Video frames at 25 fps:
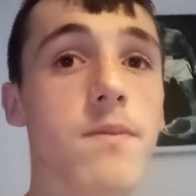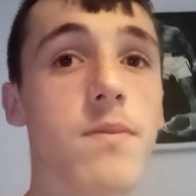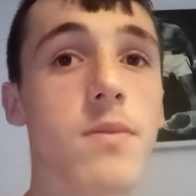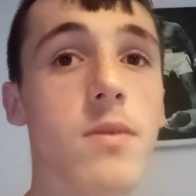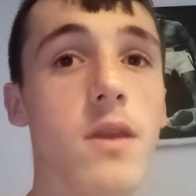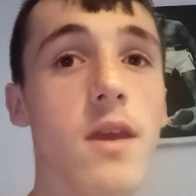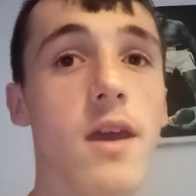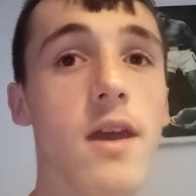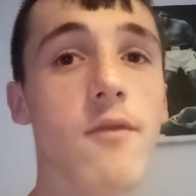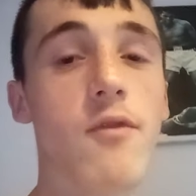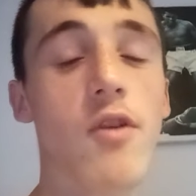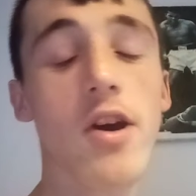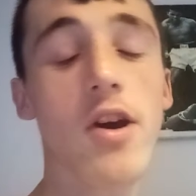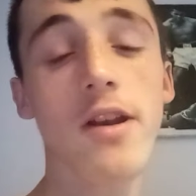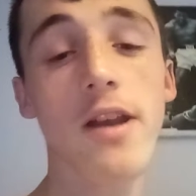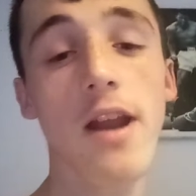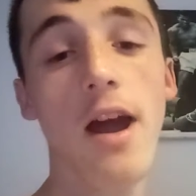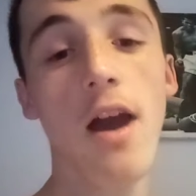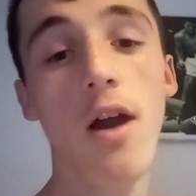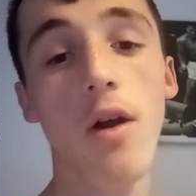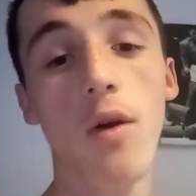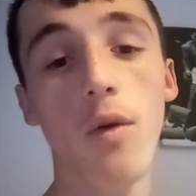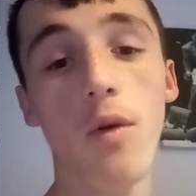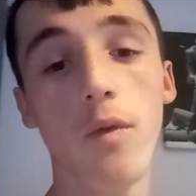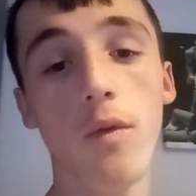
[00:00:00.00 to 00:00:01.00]
right
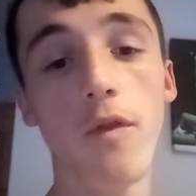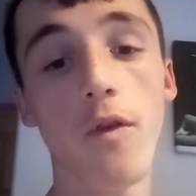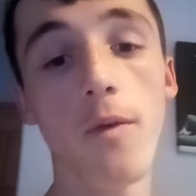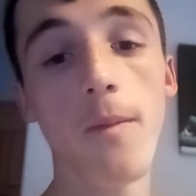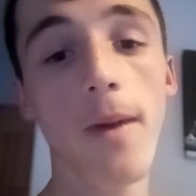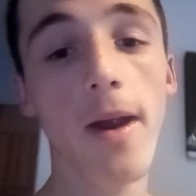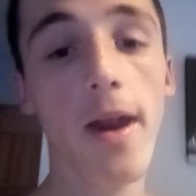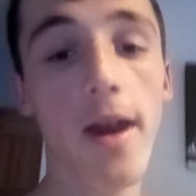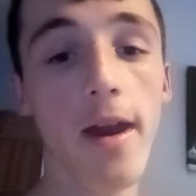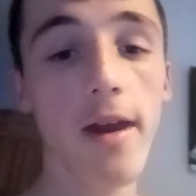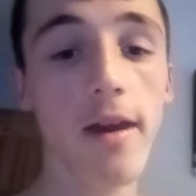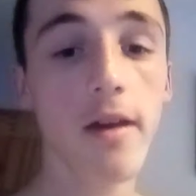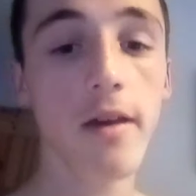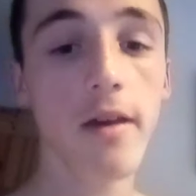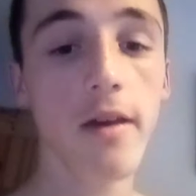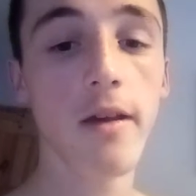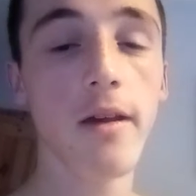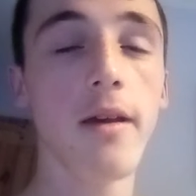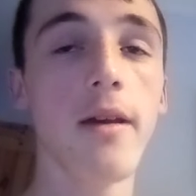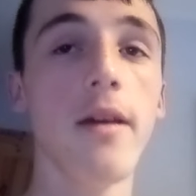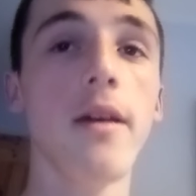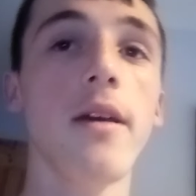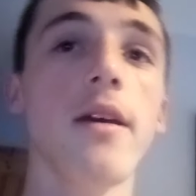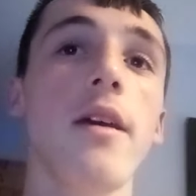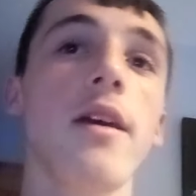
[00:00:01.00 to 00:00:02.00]
now for me,
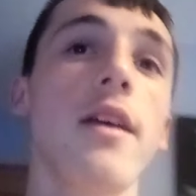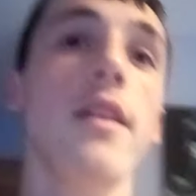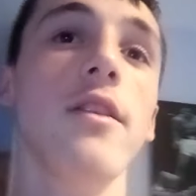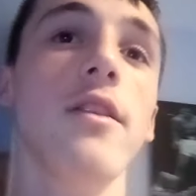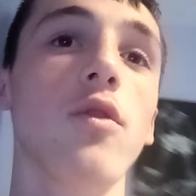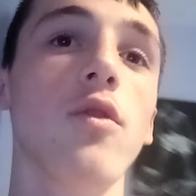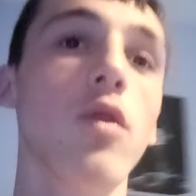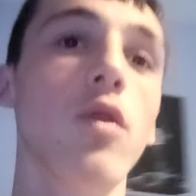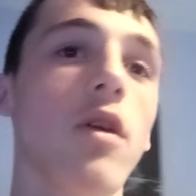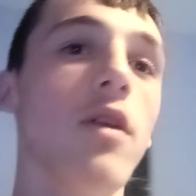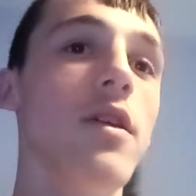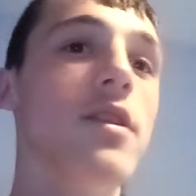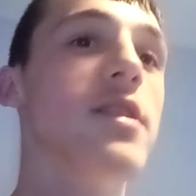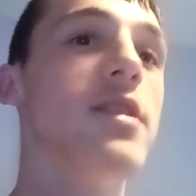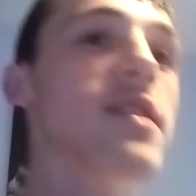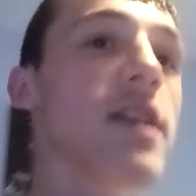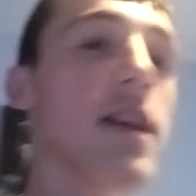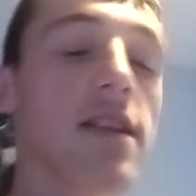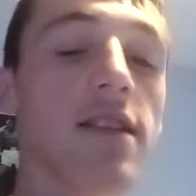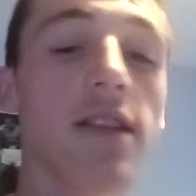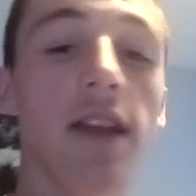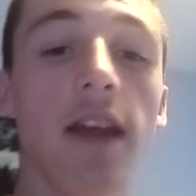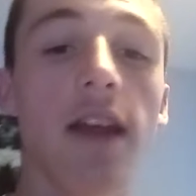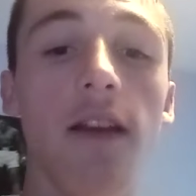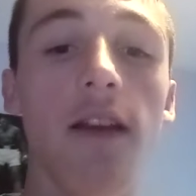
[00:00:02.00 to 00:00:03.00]
it's August
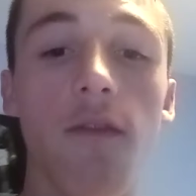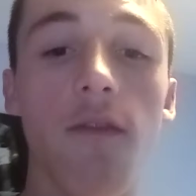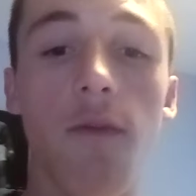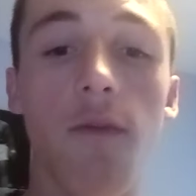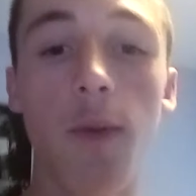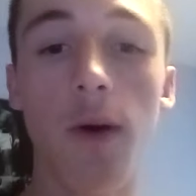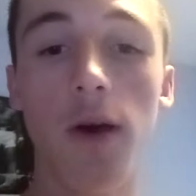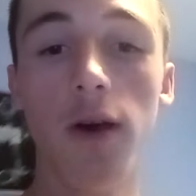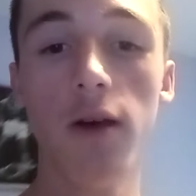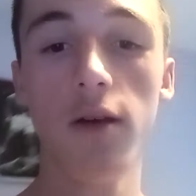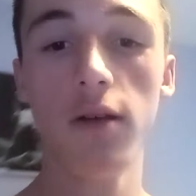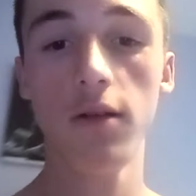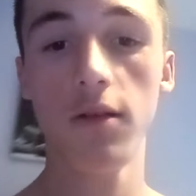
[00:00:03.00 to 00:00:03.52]
16th, but